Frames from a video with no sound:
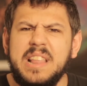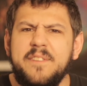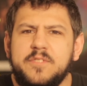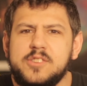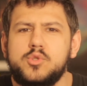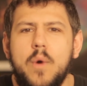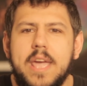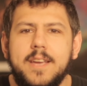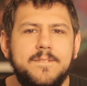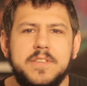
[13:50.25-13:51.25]
leftist
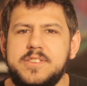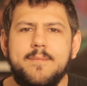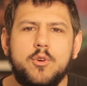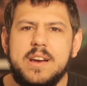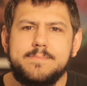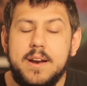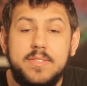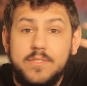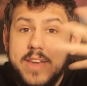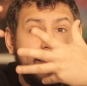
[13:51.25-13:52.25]
wing of the Democratic Party.
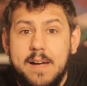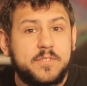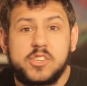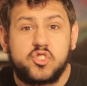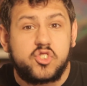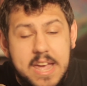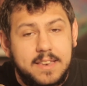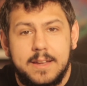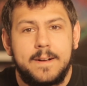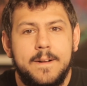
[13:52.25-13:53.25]
They're not leftist shit.